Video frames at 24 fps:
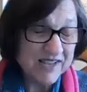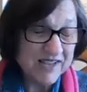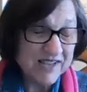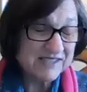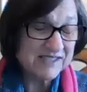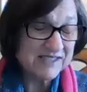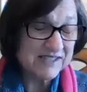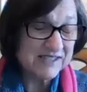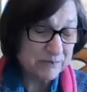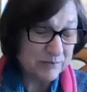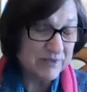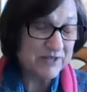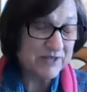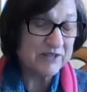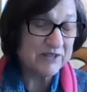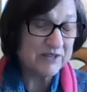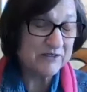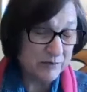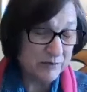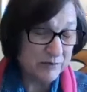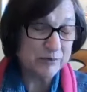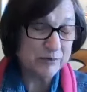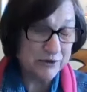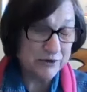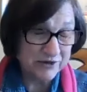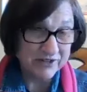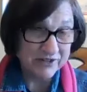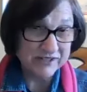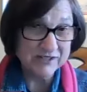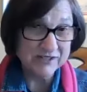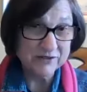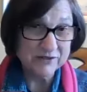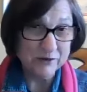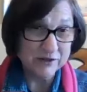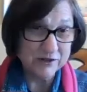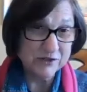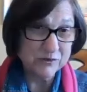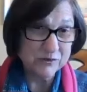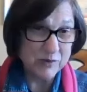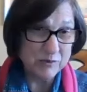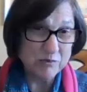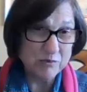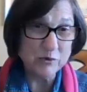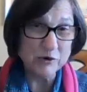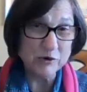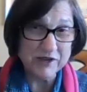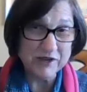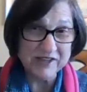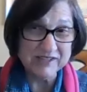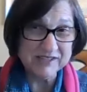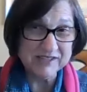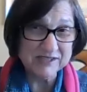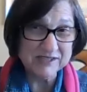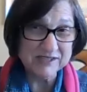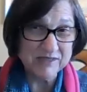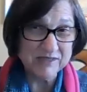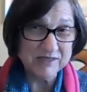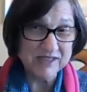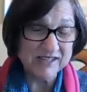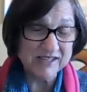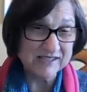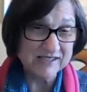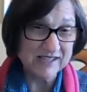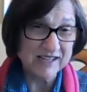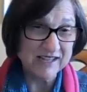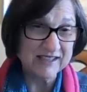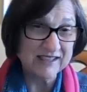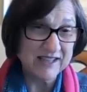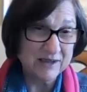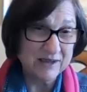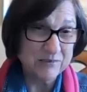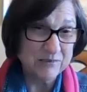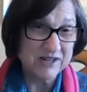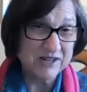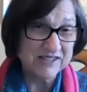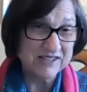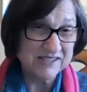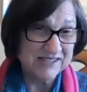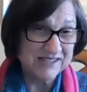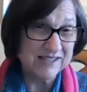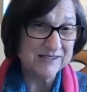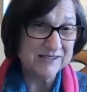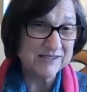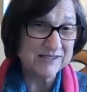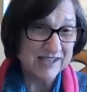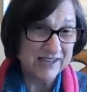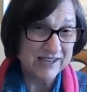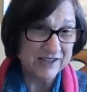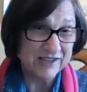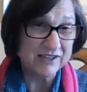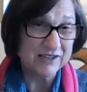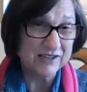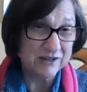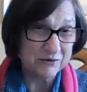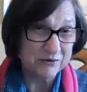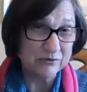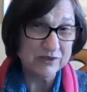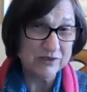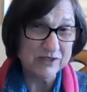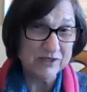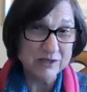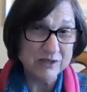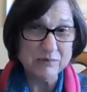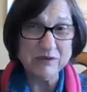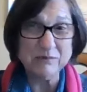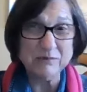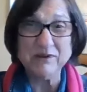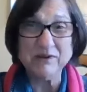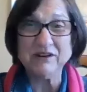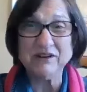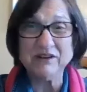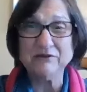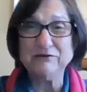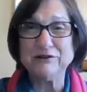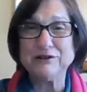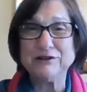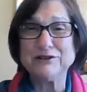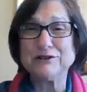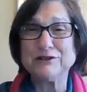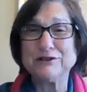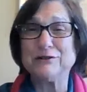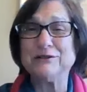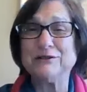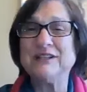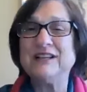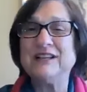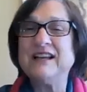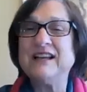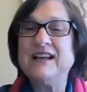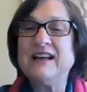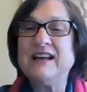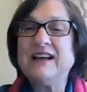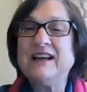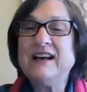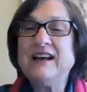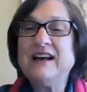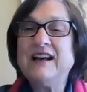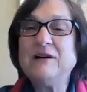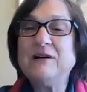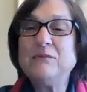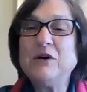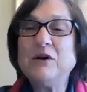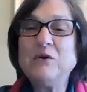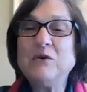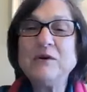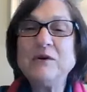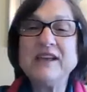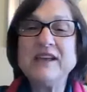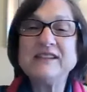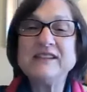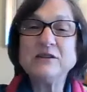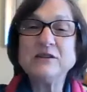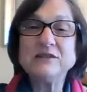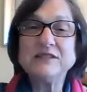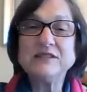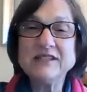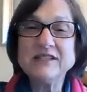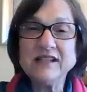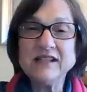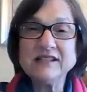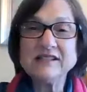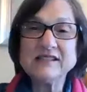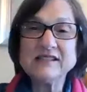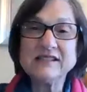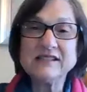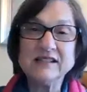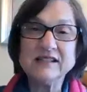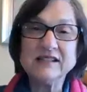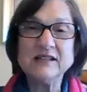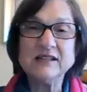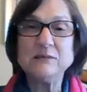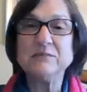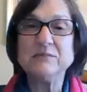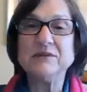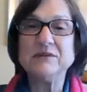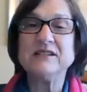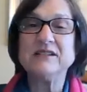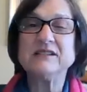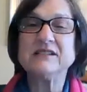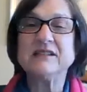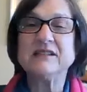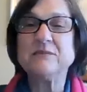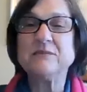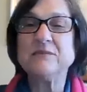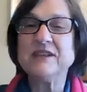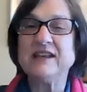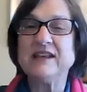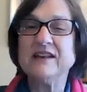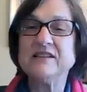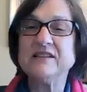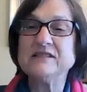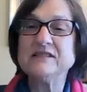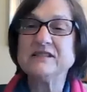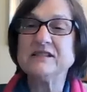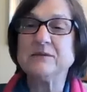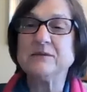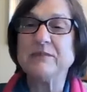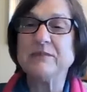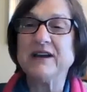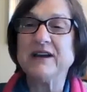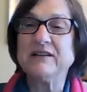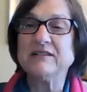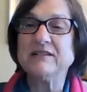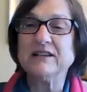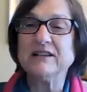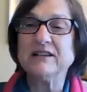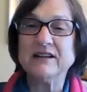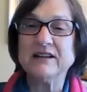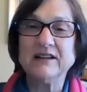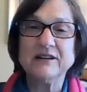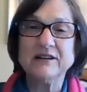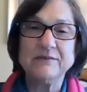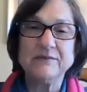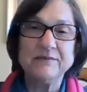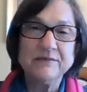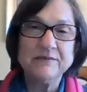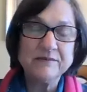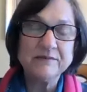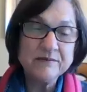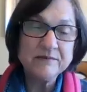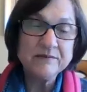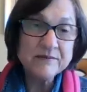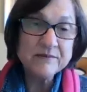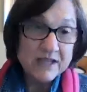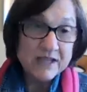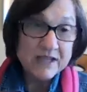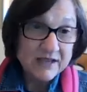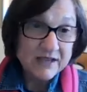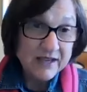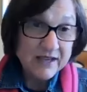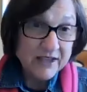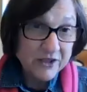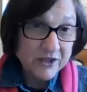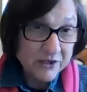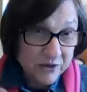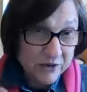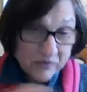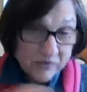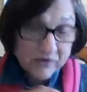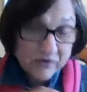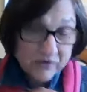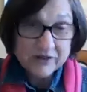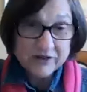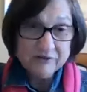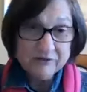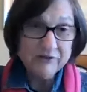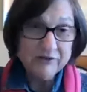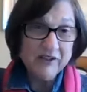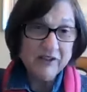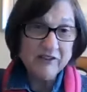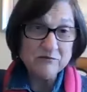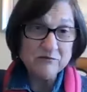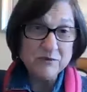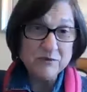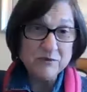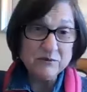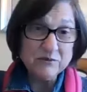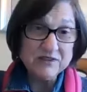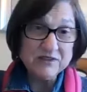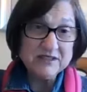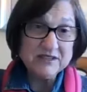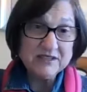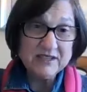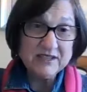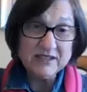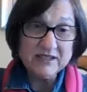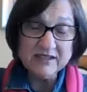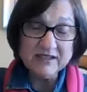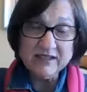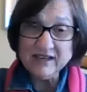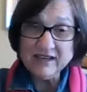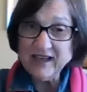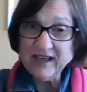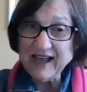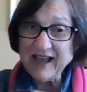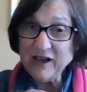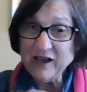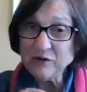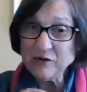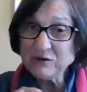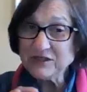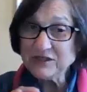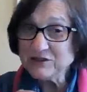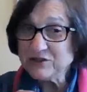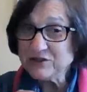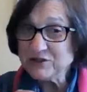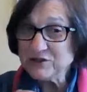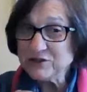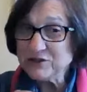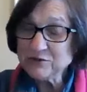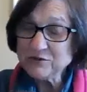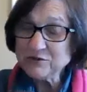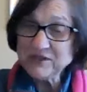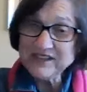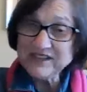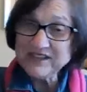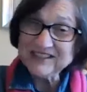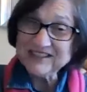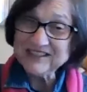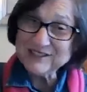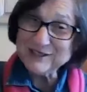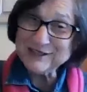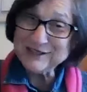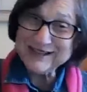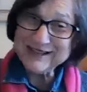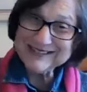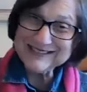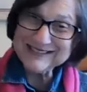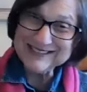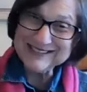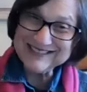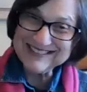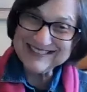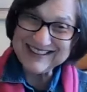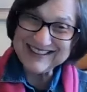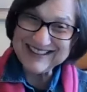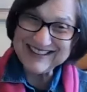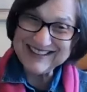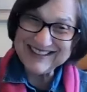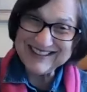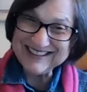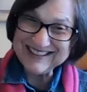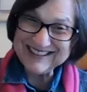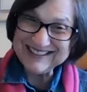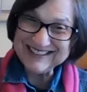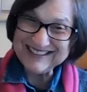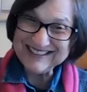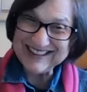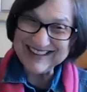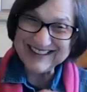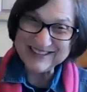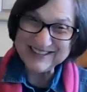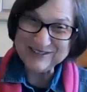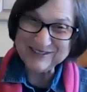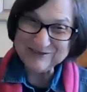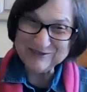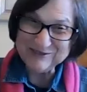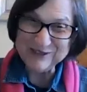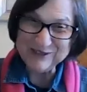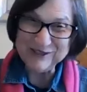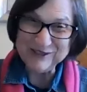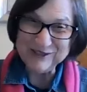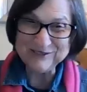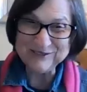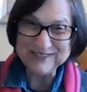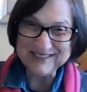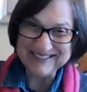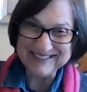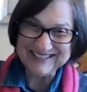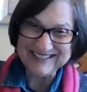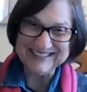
a bit of a burden as far as reporting and some things like that, but it sounds oh, like yeah. it can really be beneficial. Um, okay, so tell us a little bit something else about um, your involvement with Tiyya. How did you get connected and, and involved?